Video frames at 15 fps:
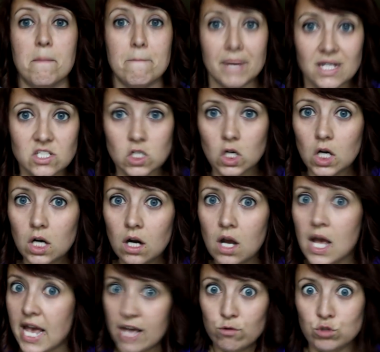mixer,
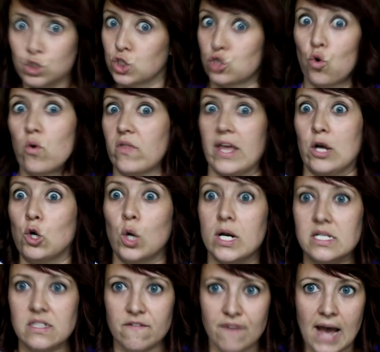it was just going like
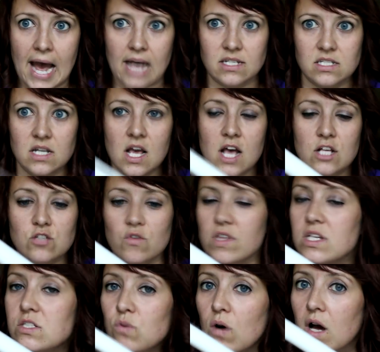crazy fast. So
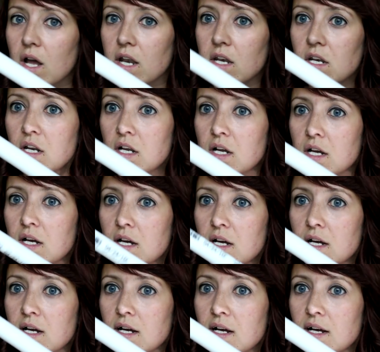this one,
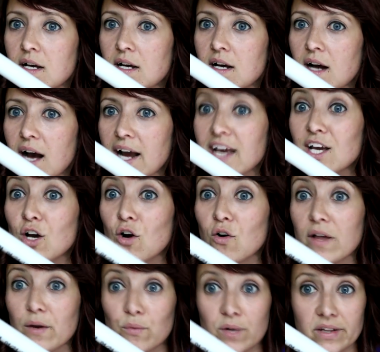I can go
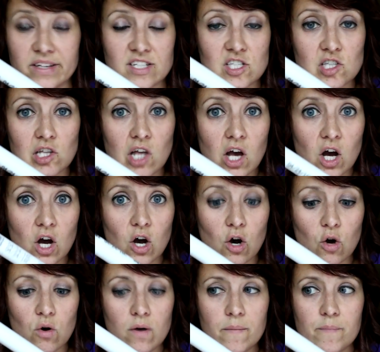like really
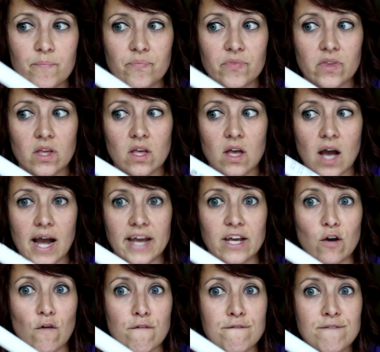slow. I can
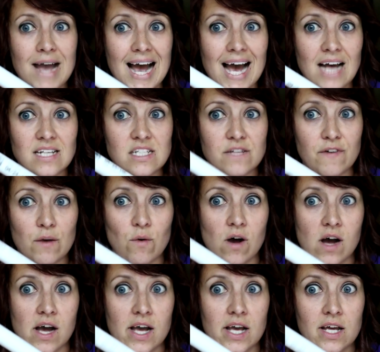go fast if I
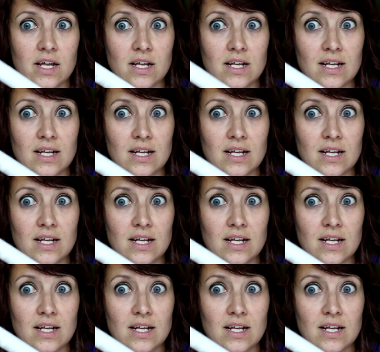want.